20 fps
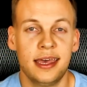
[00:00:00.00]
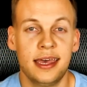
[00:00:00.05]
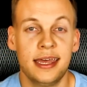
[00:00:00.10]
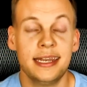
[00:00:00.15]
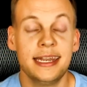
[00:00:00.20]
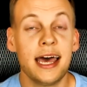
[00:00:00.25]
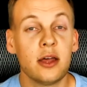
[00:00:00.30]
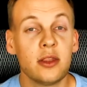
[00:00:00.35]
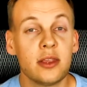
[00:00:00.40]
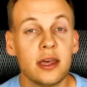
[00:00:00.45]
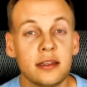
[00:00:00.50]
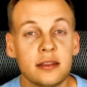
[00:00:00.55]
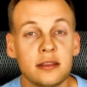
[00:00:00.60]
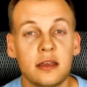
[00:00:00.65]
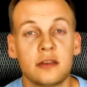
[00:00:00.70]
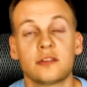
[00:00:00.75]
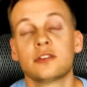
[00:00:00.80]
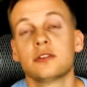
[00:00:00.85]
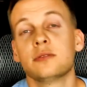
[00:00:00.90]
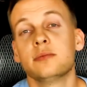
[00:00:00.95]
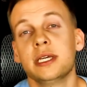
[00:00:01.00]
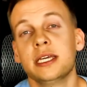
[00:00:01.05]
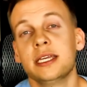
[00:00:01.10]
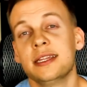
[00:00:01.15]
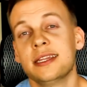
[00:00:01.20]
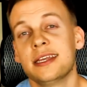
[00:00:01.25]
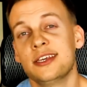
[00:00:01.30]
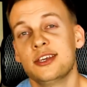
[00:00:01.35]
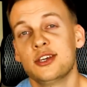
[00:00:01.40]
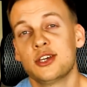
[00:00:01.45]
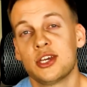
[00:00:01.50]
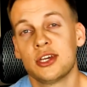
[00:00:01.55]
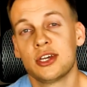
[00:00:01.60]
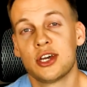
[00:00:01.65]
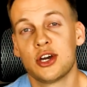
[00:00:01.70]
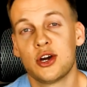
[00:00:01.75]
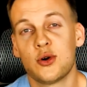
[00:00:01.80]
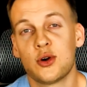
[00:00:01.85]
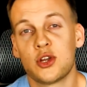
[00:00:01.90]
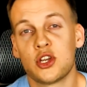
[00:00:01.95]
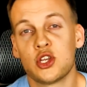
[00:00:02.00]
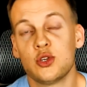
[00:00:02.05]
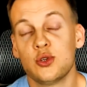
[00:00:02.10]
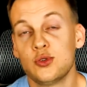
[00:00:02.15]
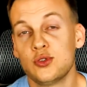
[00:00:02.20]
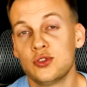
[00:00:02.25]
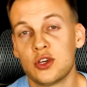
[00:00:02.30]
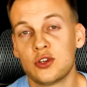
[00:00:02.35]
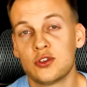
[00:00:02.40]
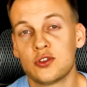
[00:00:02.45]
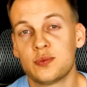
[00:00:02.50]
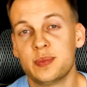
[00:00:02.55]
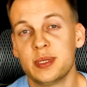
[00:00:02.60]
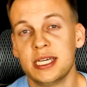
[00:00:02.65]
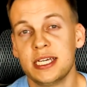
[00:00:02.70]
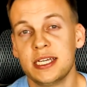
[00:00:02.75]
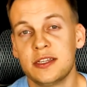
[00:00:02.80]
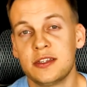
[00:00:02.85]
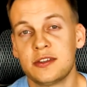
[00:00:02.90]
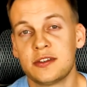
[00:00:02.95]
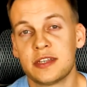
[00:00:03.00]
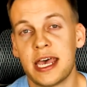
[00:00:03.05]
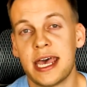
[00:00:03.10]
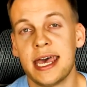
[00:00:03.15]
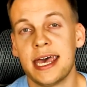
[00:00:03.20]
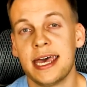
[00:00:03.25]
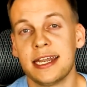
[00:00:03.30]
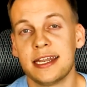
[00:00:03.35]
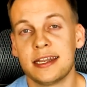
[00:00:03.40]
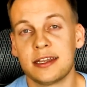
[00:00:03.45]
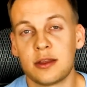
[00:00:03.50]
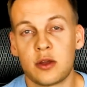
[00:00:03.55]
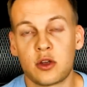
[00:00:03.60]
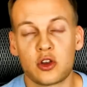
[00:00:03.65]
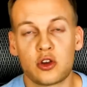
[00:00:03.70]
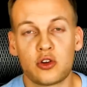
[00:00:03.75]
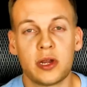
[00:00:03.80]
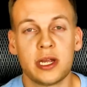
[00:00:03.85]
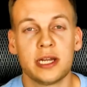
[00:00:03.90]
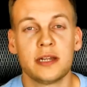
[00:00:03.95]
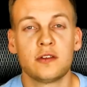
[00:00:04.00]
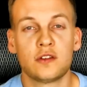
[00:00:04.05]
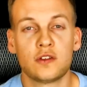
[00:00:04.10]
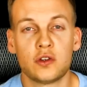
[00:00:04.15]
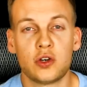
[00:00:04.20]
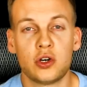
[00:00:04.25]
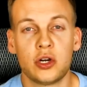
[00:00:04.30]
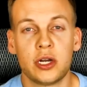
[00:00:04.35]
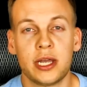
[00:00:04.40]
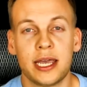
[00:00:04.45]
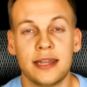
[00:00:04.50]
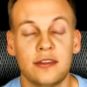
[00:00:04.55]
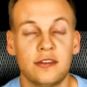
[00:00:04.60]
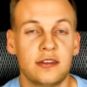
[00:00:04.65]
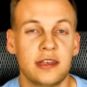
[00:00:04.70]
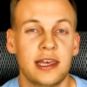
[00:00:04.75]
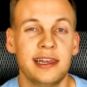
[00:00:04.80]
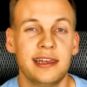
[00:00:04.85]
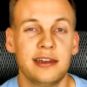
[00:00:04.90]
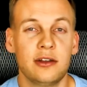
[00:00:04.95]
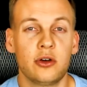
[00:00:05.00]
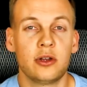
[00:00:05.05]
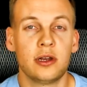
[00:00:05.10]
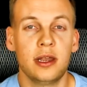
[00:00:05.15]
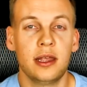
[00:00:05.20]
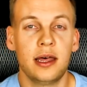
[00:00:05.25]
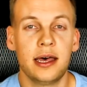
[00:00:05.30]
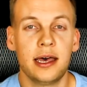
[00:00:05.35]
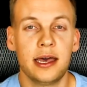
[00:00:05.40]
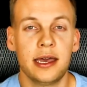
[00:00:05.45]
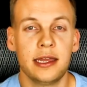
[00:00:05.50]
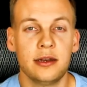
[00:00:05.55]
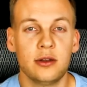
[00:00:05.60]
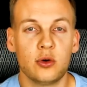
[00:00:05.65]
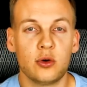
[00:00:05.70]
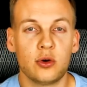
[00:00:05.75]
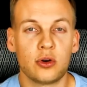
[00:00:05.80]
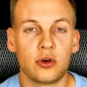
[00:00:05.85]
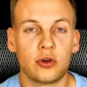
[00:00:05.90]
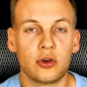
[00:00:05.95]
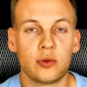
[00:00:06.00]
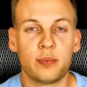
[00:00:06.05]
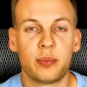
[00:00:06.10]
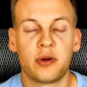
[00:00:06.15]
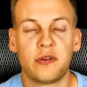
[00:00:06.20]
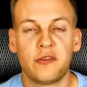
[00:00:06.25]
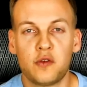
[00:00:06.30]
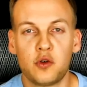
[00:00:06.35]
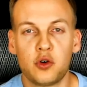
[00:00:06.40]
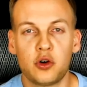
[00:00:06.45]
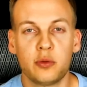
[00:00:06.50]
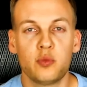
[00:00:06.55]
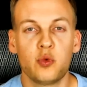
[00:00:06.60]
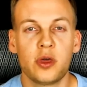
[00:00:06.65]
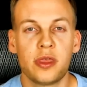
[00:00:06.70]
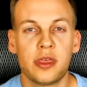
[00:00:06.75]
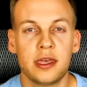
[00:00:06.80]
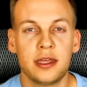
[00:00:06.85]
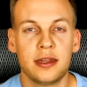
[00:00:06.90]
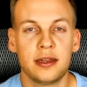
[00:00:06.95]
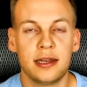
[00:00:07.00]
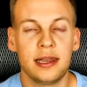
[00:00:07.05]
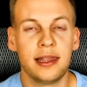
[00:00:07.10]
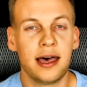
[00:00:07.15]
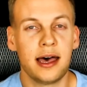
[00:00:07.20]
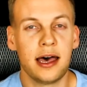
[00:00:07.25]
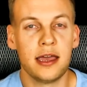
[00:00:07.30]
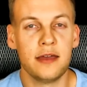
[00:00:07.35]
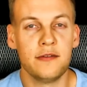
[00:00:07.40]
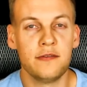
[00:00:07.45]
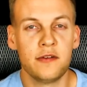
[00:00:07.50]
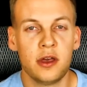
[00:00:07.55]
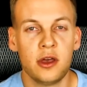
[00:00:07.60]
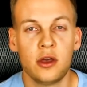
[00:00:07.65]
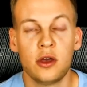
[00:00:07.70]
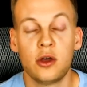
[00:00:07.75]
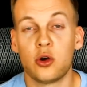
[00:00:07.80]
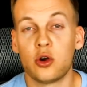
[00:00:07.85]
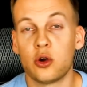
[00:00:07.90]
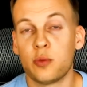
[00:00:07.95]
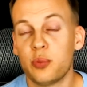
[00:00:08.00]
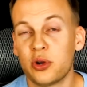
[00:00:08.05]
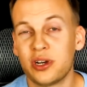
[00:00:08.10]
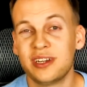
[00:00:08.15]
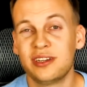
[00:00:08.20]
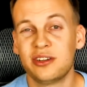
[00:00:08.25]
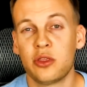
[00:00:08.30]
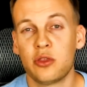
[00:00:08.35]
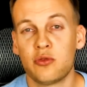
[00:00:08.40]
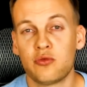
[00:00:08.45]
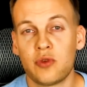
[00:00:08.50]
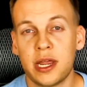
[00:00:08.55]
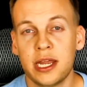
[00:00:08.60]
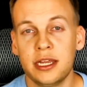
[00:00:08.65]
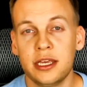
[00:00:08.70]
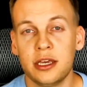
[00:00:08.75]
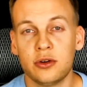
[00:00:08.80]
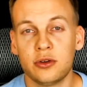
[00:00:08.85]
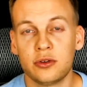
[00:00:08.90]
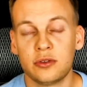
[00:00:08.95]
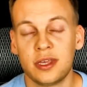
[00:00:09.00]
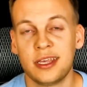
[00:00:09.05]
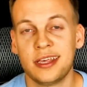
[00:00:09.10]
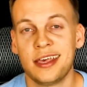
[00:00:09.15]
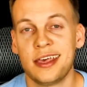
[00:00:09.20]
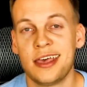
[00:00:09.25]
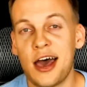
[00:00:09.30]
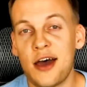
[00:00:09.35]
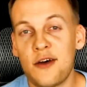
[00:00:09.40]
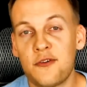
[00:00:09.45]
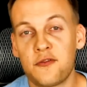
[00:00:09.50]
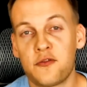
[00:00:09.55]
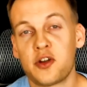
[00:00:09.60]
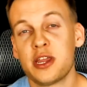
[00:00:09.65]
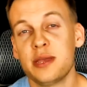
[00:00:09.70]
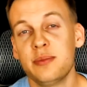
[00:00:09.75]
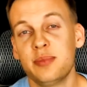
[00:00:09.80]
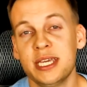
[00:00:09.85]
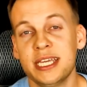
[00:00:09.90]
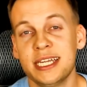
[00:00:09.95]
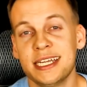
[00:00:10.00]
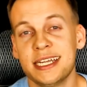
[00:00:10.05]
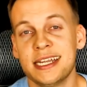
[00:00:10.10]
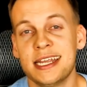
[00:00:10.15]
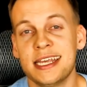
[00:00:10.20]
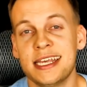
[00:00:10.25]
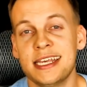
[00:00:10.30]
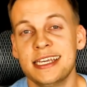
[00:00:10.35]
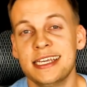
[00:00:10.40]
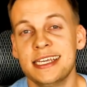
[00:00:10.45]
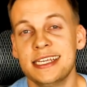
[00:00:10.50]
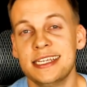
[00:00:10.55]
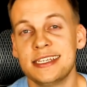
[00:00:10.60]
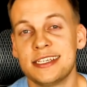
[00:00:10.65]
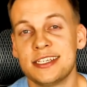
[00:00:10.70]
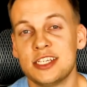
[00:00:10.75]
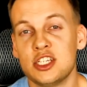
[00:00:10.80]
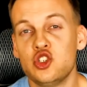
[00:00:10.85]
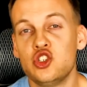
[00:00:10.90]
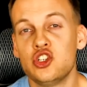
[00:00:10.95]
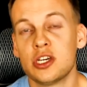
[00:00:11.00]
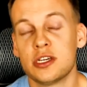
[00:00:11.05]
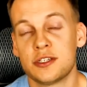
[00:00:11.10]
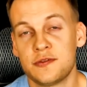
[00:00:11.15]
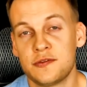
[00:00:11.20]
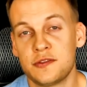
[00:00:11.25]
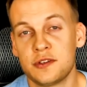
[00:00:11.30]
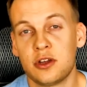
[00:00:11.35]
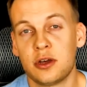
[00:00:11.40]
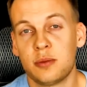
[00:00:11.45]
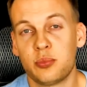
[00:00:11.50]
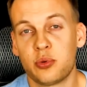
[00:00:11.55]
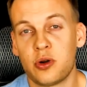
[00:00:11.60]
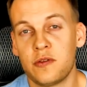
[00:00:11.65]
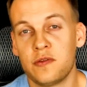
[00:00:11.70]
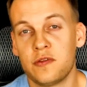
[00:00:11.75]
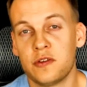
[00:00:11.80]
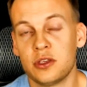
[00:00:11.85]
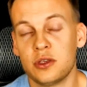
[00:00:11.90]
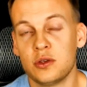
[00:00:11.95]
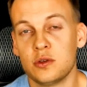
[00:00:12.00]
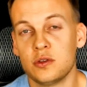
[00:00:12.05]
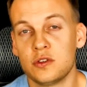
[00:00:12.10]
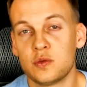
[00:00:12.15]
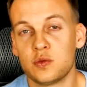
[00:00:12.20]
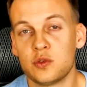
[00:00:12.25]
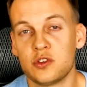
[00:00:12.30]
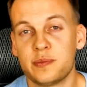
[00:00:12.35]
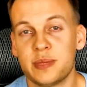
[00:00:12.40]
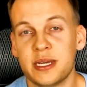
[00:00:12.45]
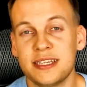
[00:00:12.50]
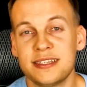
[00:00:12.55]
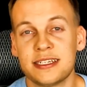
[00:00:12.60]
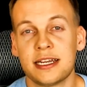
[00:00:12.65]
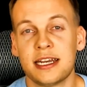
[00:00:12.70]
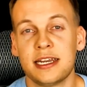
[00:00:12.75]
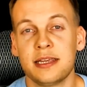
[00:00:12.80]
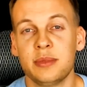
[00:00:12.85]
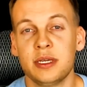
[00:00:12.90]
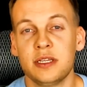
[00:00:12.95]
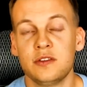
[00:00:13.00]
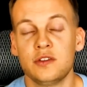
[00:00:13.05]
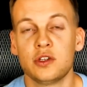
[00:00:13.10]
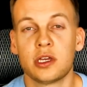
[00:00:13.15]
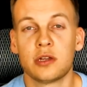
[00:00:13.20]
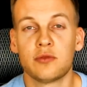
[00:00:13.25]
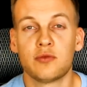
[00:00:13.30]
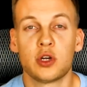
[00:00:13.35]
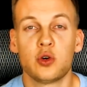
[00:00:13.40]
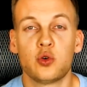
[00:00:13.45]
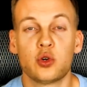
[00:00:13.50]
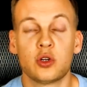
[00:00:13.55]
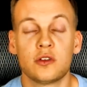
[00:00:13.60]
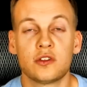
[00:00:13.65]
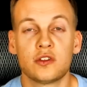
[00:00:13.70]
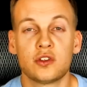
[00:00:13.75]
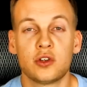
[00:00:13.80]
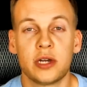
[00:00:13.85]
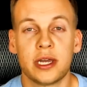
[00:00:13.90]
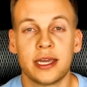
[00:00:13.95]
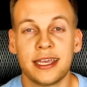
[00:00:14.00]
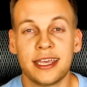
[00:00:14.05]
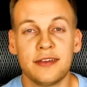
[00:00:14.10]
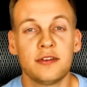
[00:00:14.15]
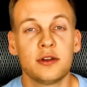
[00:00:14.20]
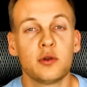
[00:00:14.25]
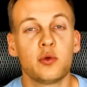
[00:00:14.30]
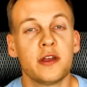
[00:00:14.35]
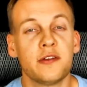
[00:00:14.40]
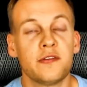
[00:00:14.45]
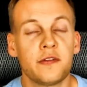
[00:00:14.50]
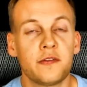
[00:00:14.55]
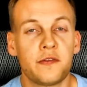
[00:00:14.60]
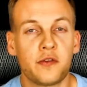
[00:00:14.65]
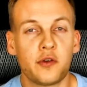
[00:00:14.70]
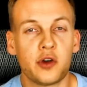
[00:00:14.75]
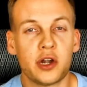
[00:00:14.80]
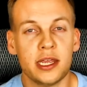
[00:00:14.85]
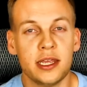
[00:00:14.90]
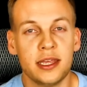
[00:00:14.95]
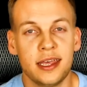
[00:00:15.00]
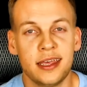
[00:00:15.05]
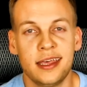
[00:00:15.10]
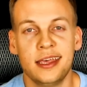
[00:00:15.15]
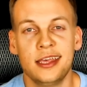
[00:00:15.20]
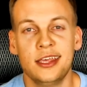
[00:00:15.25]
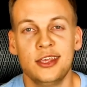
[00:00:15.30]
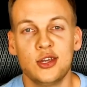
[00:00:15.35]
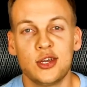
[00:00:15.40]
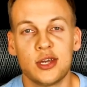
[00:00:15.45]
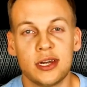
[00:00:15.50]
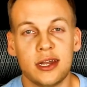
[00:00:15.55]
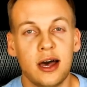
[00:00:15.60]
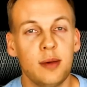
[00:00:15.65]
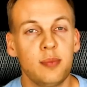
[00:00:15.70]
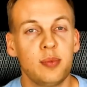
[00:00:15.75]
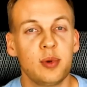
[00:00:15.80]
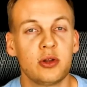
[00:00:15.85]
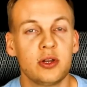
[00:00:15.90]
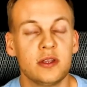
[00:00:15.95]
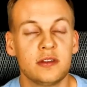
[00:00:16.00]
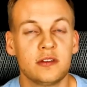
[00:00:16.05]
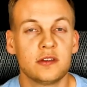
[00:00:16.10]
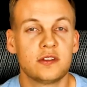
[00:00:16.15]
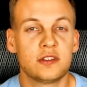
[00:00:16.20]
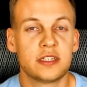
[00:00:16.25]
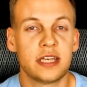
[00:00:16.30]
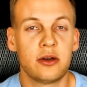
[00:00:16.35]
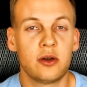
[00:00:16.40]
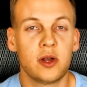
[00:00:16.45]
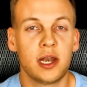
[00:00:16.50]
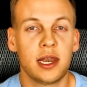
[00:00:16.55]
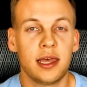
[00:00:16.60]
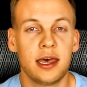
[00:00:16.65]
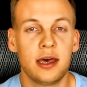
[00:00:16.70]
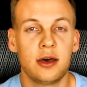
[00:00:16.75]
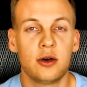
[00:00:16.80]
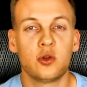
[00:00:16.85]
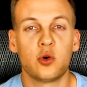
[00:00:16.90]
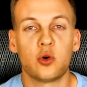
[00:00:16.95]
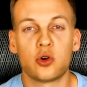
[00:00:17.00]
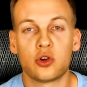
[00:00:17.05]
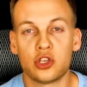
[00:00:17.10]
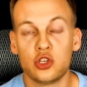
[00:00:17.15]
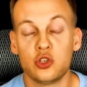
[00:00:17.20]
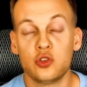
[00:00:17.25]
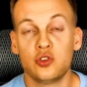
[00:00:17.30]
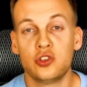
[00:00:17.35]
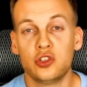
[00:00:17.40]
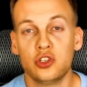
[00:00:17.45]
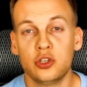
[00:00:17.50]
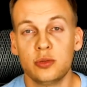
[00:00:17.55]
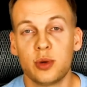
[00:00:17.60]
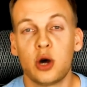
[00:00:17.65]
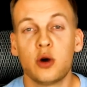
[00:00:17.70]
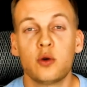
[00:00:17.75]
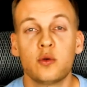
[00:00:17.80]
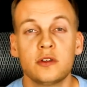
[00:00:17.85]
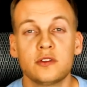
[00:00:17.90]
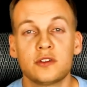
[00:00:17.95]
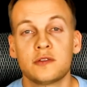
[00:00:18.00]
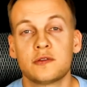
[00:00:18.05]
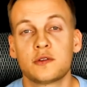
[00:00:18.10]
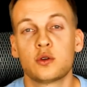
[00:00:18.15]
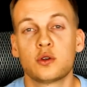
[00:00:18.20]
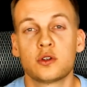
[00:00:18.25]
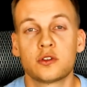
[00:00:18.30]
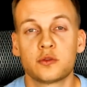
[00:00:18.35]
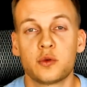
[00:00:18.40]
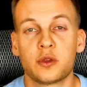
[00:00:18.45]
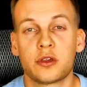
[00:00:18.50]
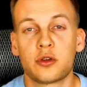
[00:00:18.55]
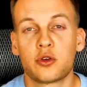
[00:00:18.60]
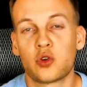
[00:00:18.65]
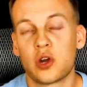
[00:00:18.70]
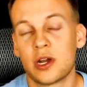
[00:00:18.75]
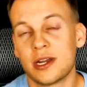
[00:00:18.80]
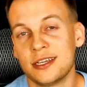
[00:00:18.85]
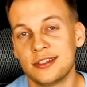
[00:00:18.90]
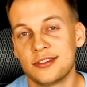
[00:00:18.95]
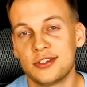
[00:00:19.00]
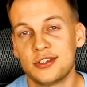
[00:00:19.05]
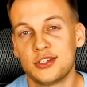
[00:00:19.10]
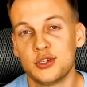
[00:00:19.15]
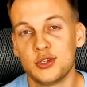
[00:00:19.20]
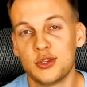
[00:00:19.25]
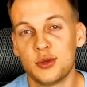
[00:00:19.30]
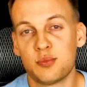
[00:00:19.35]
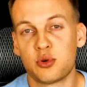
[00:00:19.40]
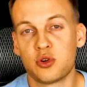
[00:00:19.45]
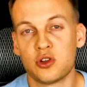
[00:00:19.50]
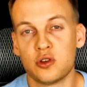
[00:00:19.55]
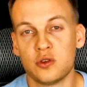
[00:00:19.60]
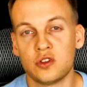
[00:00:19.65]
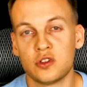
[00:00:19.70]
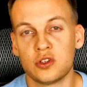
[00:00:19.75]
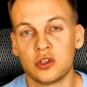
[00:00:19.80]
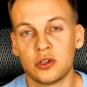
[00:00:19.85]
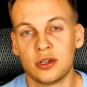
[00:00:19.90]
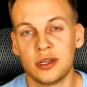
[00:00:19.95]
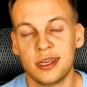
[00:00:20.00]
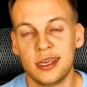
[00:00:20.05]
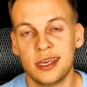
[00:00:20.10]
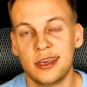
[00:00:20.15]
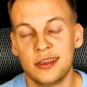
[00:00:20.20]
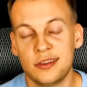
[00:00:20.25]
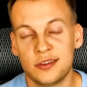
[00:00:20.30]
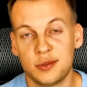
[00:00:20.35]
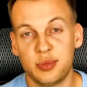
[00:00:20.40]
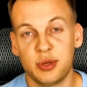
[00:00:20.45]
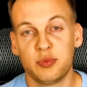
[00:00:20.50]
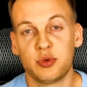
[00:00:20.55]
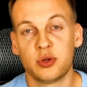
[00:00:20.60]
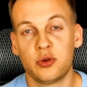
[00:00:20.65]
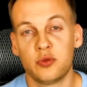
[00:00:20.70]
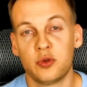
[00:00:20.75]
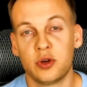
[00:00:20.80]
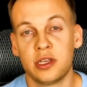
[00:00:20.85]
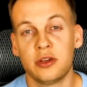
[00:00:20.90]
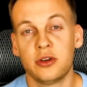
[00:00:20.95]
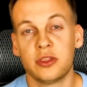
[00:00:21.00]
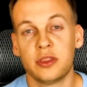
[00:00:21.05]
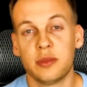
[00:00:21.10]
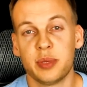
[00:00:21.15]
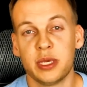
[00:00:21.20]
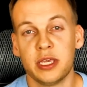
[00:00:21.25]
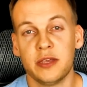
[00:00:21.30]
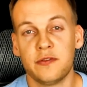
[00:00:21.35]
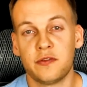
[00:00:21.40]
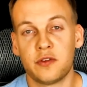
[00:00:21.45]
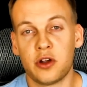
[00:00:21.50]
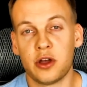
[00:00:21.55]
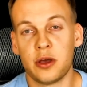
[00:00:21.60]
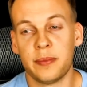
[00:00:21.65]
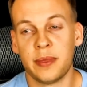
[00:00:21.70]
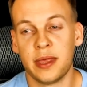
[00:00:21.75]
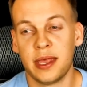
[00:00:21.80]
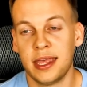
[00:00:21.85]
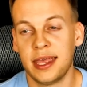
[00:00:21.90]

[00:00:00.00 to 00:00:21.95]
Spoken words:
Now that doesn't mean that you can go and use those beats and create a song and sell it online or perform with it live or put it on the radio. A free beat is just for non-profit use, which basically means you can record a song and give it away for free. You can upload it to SoundCloud or YouTube, always of course with credits to the producer so people know where you got the beat from,